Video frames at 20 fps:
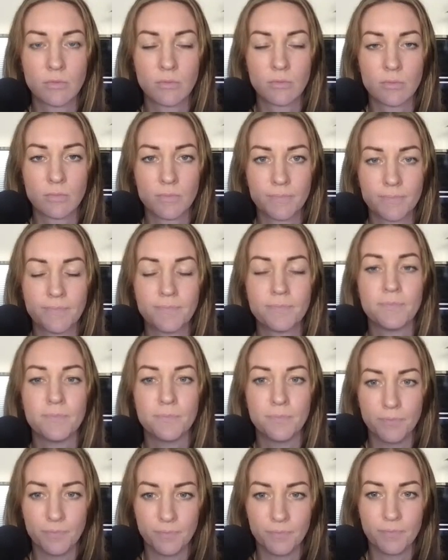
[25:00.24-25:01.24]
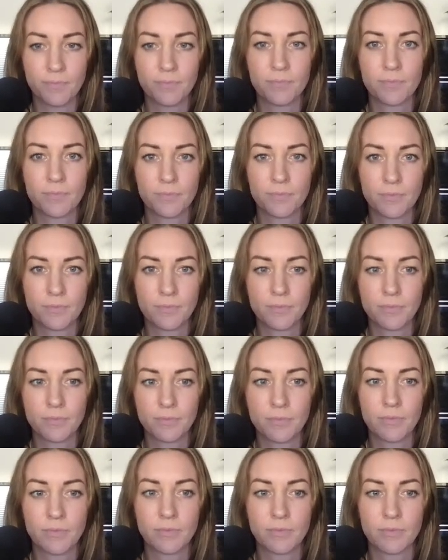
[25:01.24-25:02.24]

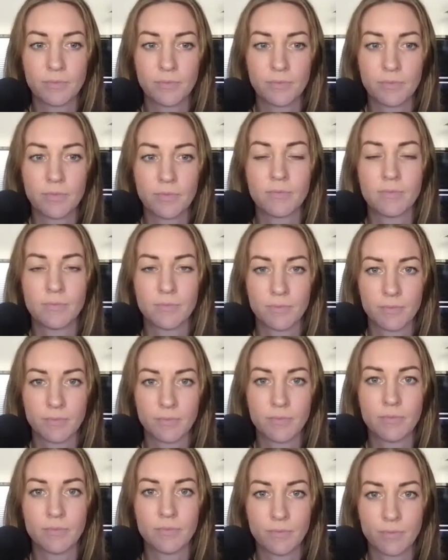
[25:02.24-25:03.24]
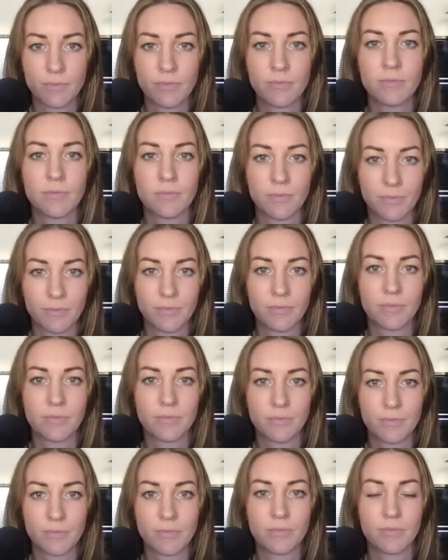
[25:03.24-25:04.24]

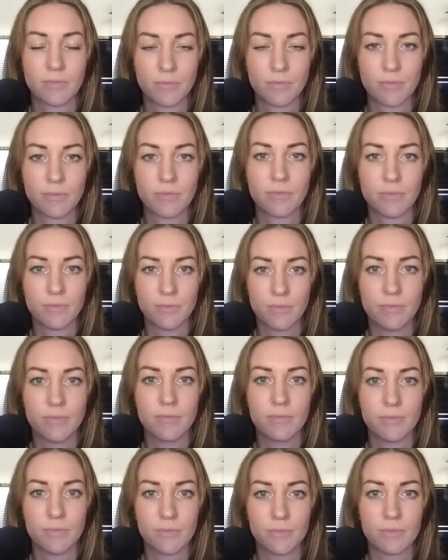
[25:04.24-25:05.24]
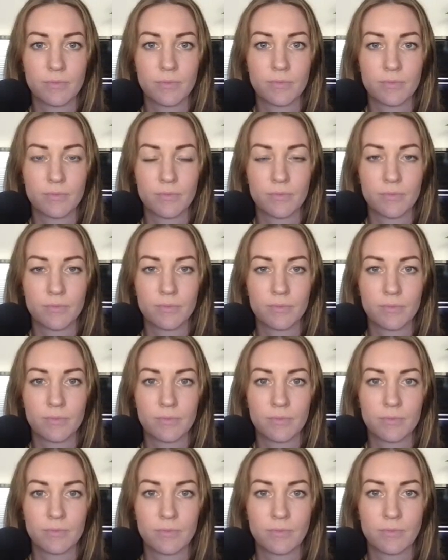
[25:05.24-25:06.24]

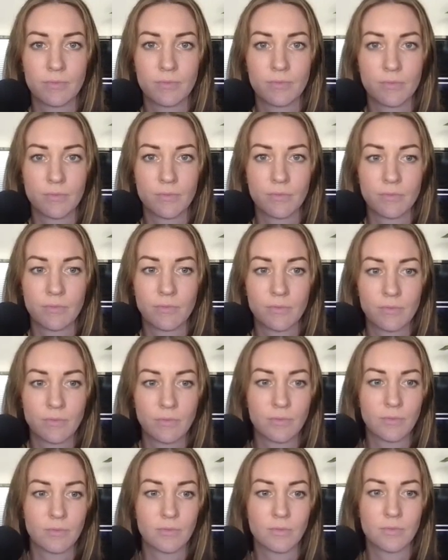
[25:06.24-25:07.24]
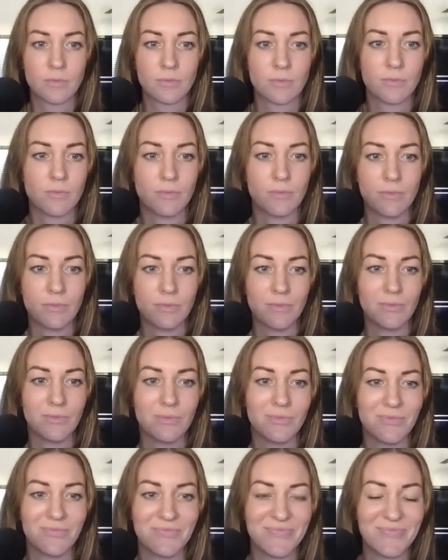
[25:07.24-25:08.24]
The person shown says nothing.